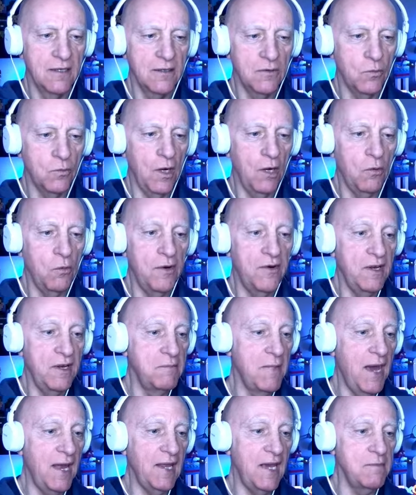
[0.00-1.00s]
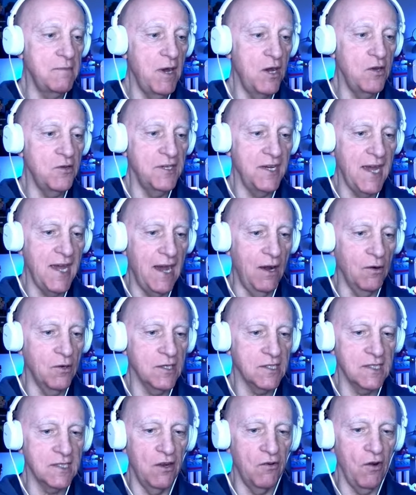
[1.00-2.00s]
Well, we're in melee mode now
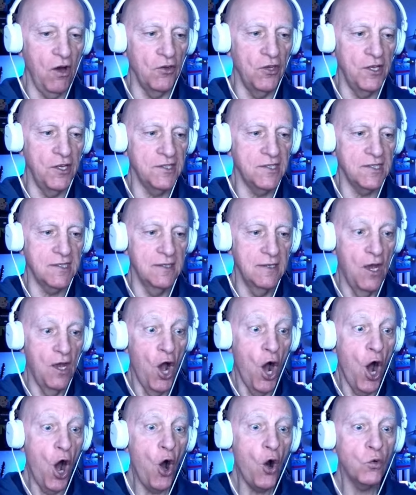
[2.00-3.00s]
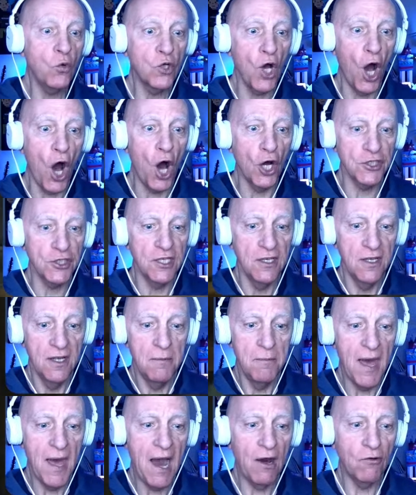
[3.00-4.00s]
because they're on us. Oh, God!
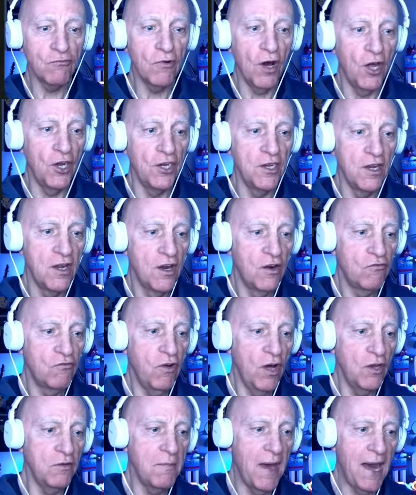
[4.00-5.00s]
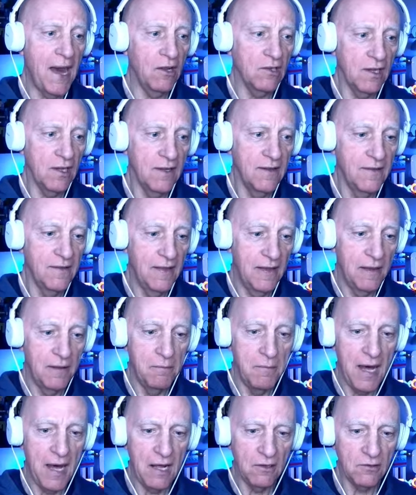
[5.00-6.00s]
Mel, run! Run, Mel!
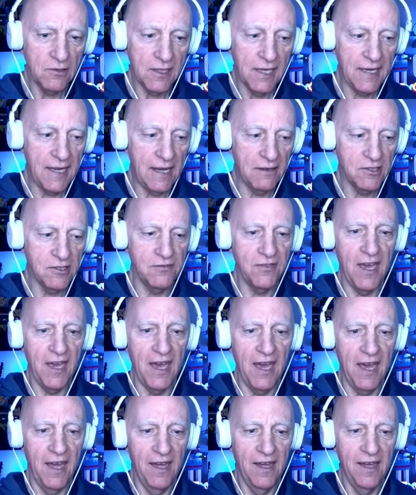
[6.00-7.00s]
Now, get out of there.